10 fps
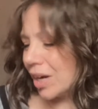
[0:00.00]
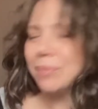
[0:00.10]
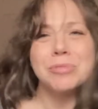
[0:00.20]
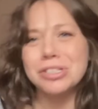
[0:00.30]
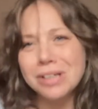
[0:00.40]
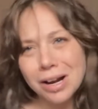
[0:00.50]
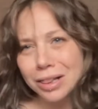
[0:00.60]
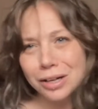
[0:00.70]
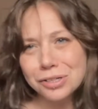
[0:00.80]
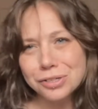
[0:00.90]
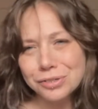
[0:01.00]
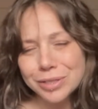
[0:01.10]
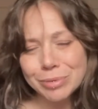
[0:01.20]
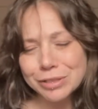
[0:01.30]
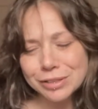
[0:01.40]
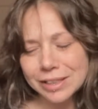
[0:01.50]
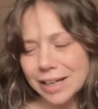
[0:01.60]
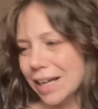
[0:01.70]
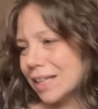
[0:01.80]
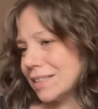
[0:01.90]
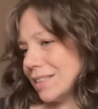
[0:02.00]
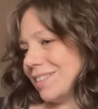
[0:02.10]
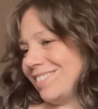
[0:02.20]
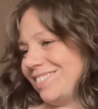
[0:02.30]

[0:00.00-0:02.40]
just not a luxury person, I guess.